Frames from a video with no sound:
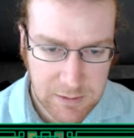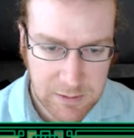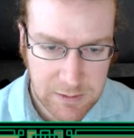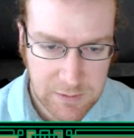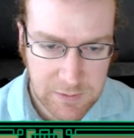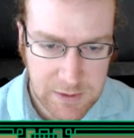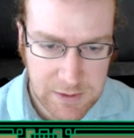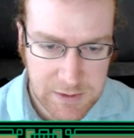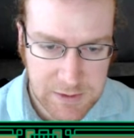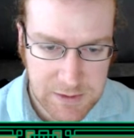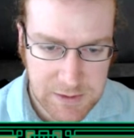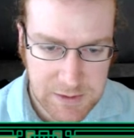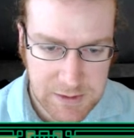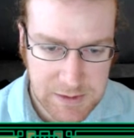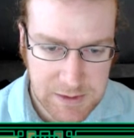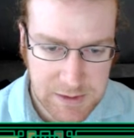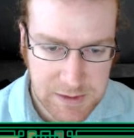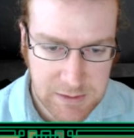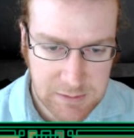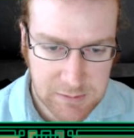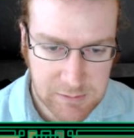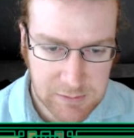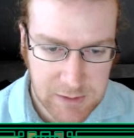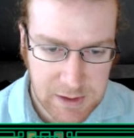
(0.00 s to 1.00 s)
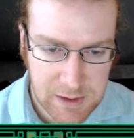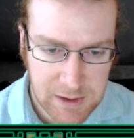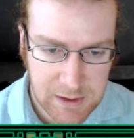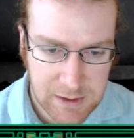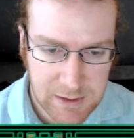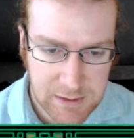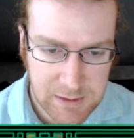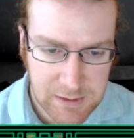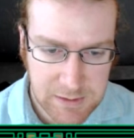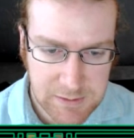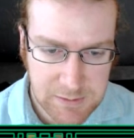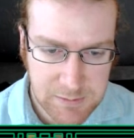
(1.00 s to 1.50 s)
if he does this, I do
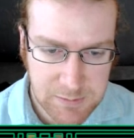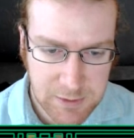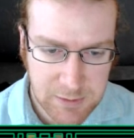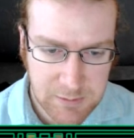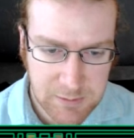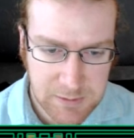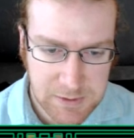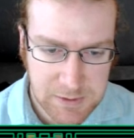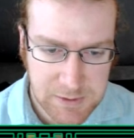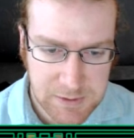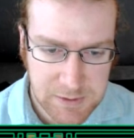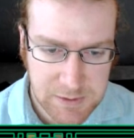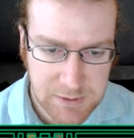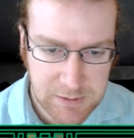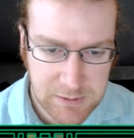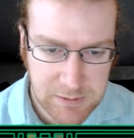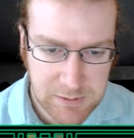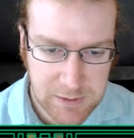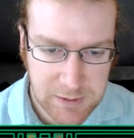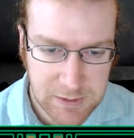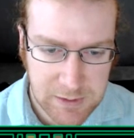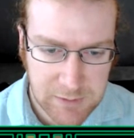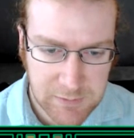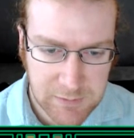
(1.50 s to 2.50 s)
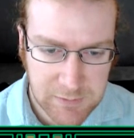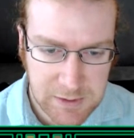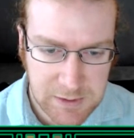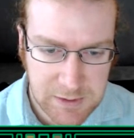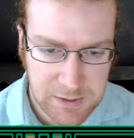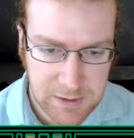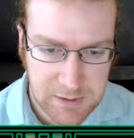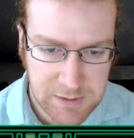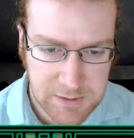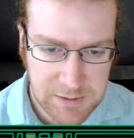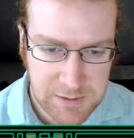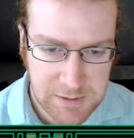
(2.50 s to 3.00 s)
that, and he's pretty much screwed then. If he
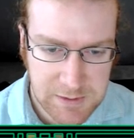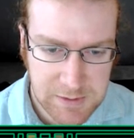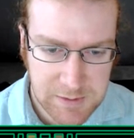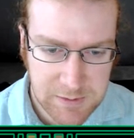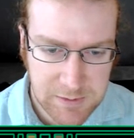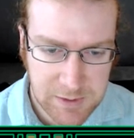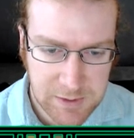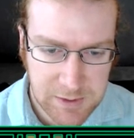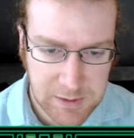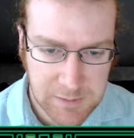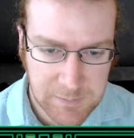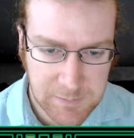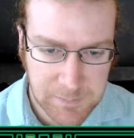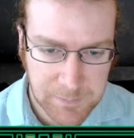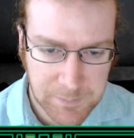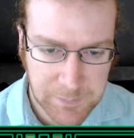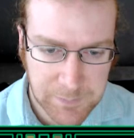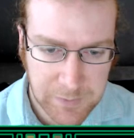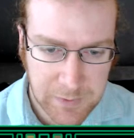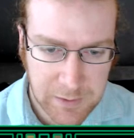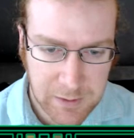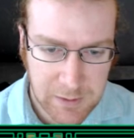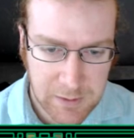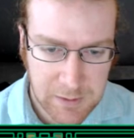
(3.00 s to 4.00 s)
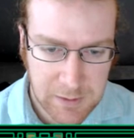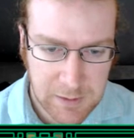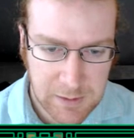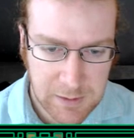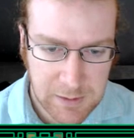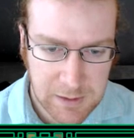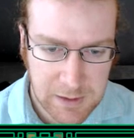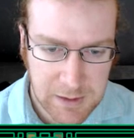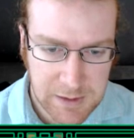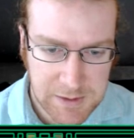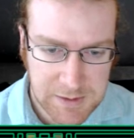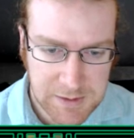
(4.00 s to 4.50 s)
Ataris this way,
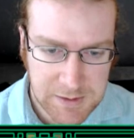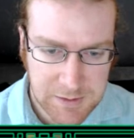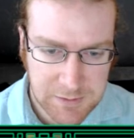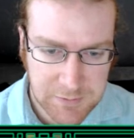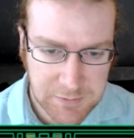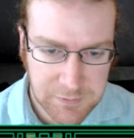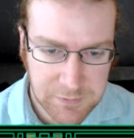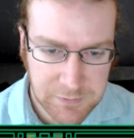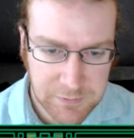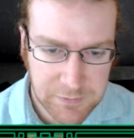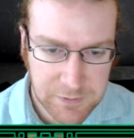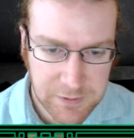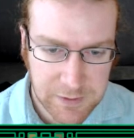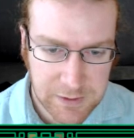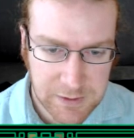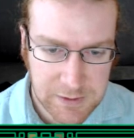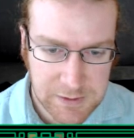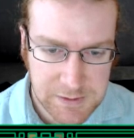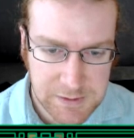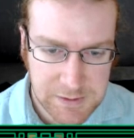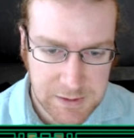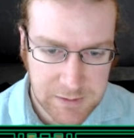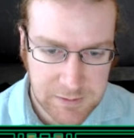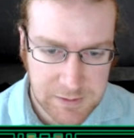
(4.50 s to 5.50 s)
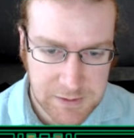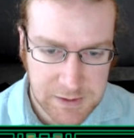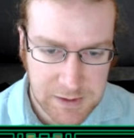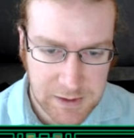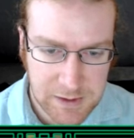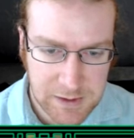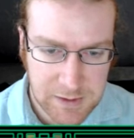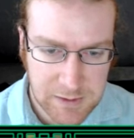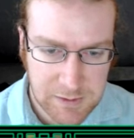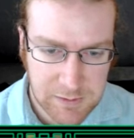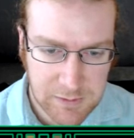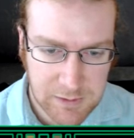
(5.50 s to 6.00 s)
he has to fix, otherwise I
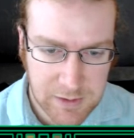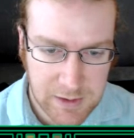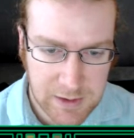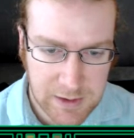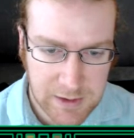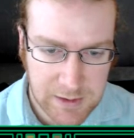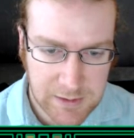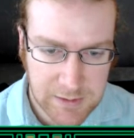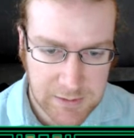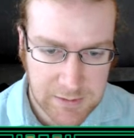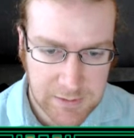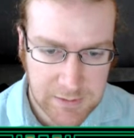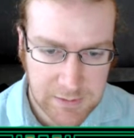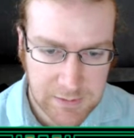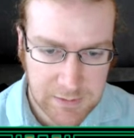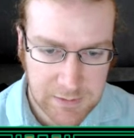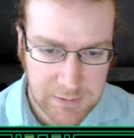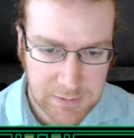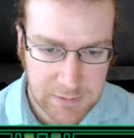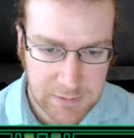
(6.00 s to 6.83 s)
can do that.